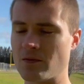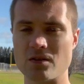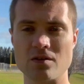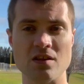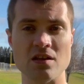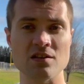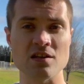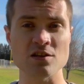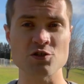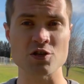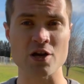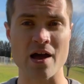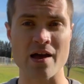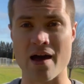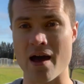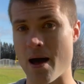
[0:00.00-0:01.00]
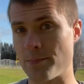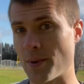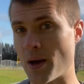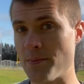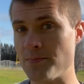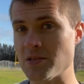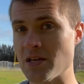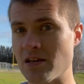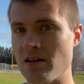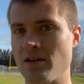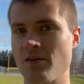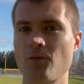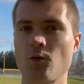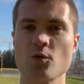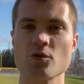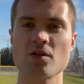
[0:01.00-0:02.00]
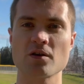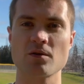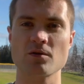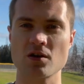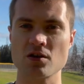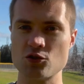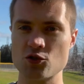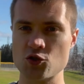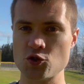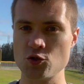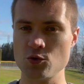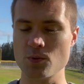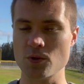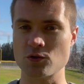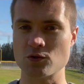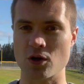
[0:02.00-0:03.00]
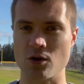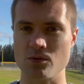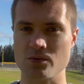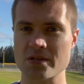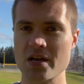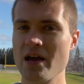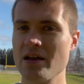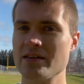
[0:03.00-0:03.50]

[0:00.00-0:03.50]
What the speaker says: the DJI app updated for the consumer drones.